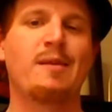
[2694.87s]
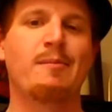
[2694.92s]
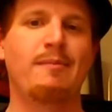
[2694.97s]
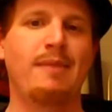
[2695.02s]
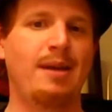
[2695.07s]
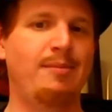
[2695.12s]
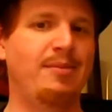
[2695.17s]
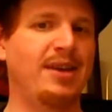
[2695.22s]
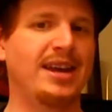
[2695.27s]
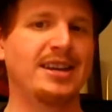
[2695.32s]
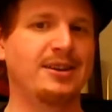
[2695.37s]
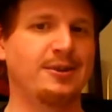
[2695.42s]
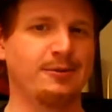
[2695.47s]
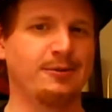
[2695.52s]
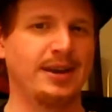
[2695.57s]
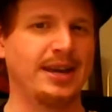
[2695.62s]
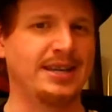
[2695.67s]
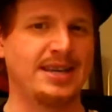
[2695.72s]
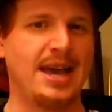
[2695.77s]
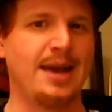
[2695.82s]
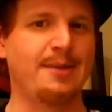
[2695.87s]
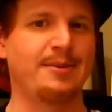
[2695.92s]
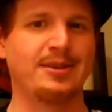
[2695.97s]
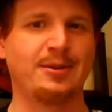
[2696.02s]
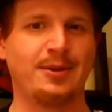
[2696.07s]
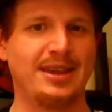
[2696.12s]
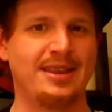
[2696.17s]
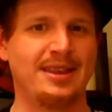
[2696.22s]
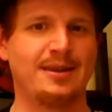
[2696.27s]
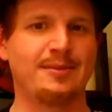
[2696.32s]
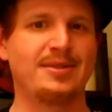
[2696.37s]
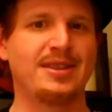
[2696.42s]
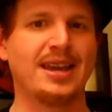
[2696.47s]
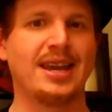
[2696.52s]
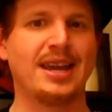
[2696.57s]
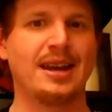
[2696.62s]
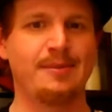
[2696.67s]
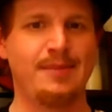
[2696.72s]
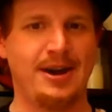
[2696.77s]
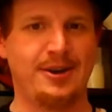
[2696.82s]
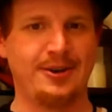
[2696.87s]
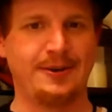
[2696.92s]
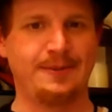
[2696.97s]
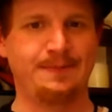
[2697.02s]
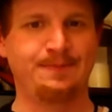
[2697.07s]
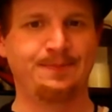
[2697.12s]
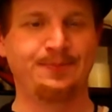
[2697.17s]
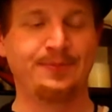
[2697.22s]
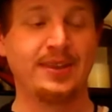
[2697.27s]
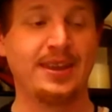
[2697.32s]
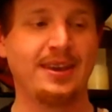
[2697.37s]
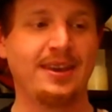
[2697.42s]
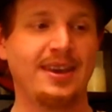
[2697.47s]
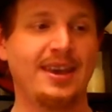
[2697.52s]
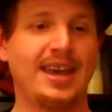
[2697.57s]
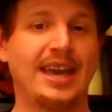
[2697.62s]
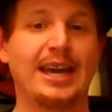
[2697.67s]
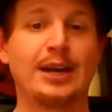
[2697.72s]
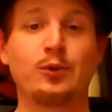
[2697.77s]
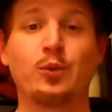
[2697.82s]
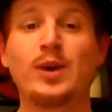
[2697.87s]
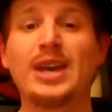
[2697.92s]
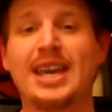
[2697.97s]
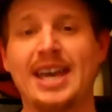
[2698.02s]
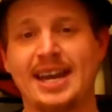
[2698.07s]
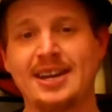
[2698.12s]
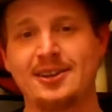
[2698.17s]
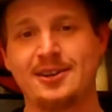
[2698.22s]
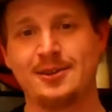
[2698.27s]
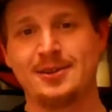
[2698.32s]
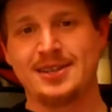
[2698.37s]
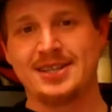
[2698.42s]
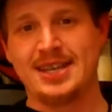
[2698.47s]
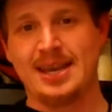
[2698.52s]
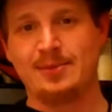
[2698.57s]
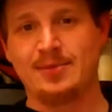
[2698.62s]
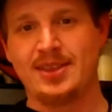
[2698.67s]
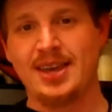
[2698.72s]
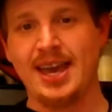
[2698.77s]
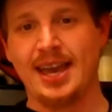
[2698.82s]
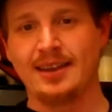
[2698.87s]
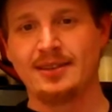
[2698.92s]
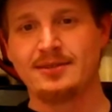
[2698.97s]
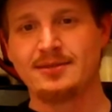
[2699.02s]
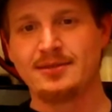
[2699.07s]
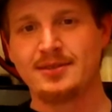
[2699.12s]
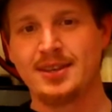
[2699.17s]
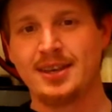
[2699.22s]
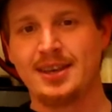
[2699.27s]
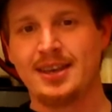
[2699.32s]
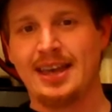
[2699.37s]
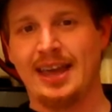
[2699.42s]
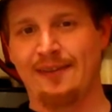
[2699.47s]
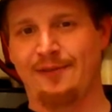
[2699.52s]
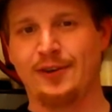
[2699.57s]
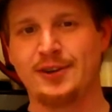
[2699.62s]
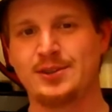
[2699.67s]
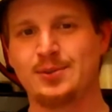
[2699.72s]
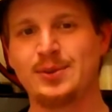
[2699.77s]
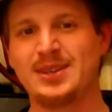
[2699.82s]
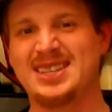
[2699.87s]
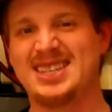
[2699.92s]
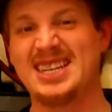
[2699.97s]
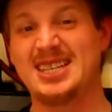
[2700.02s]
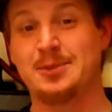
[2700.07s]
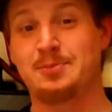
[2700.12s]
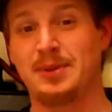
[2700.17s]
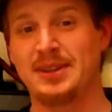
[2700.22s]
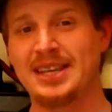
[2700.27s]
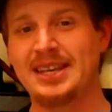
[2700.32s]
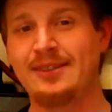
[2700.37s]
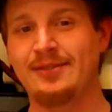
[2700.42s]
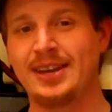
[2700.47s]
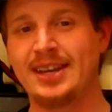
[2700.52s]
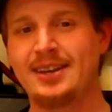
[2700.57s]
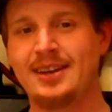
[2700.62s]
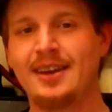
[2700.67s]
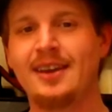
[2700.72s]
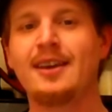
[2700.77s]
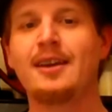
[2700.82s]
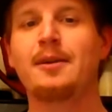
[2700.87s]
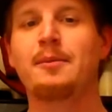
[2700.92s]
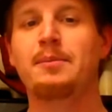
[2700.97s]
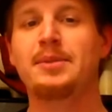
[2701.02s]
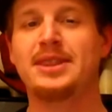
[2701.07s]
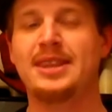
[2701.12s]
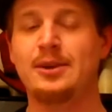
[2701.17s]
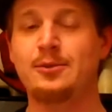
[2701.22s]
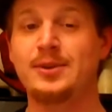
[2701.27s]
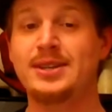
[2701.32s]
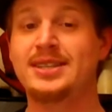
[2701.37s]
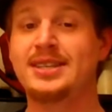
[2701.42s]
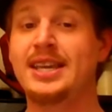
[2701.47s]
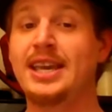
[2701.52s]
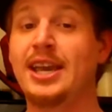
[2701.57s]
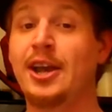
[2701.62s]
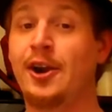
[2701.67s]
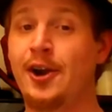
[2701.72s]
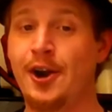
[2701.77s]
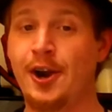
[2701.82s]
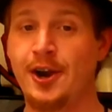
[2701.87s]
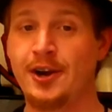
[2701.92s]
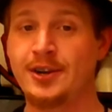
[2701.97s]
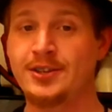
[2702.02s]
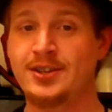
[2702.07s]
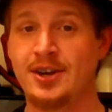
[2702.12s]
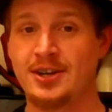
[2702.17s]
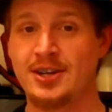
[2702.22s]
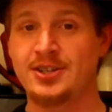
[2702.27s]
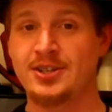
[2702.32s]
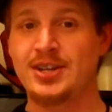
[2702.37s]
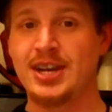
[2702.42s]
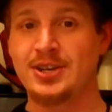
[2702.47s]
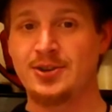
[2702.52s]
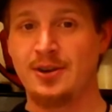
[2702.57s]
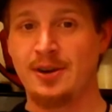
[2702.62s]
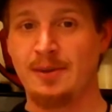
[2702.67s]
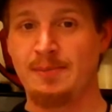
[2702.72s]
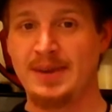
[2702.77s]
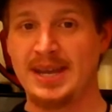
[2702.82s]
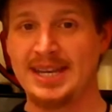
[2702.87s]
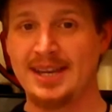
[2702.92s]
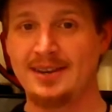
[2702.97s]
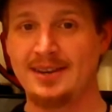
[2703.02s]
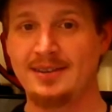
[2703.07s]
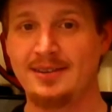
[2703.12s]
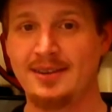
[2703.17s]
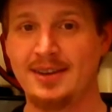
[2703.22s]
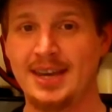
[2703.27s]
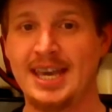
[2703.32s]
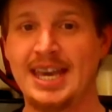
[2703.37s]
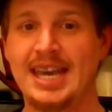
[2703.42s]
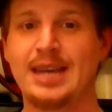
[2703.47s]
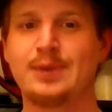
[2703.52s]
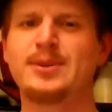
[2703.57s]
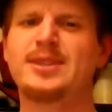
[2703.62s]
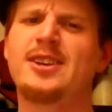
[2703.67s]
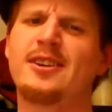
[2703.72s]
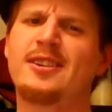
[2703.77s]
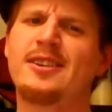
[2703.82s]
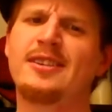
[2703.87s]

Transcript: maybe I need to re-examine the way that I'm thinking about him." And we kind of do the same thing. At first, we disbelieve it, but then we see her start to change her opinion, and we start